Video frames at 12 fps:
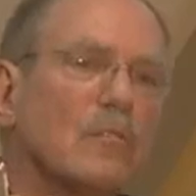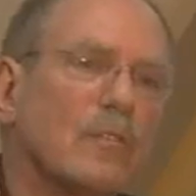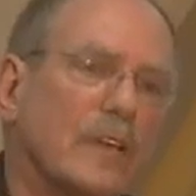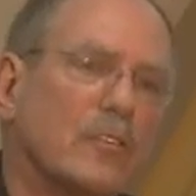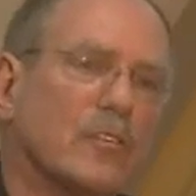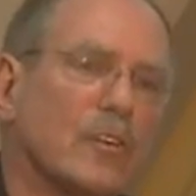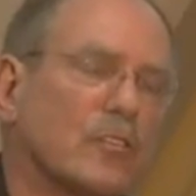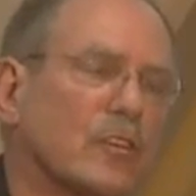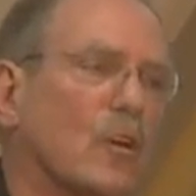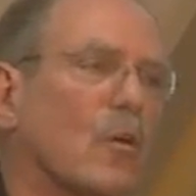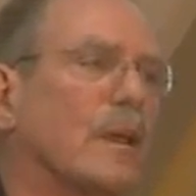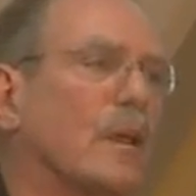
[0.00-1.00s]
research
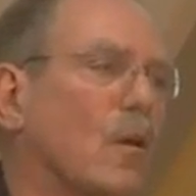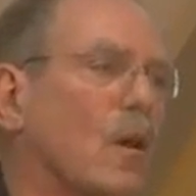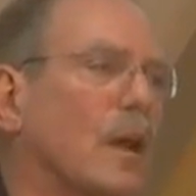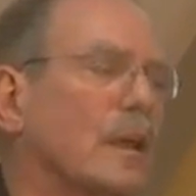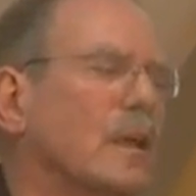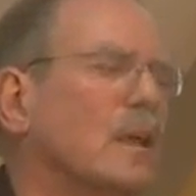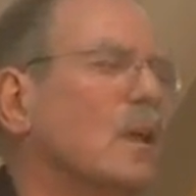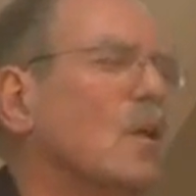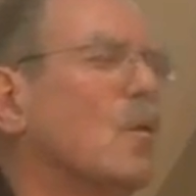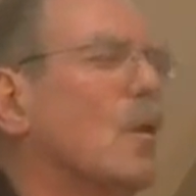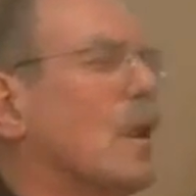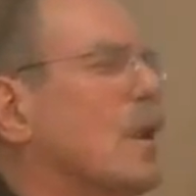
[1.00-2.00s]
going on
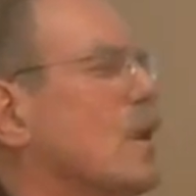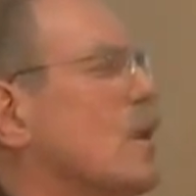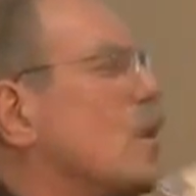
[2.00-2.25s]
where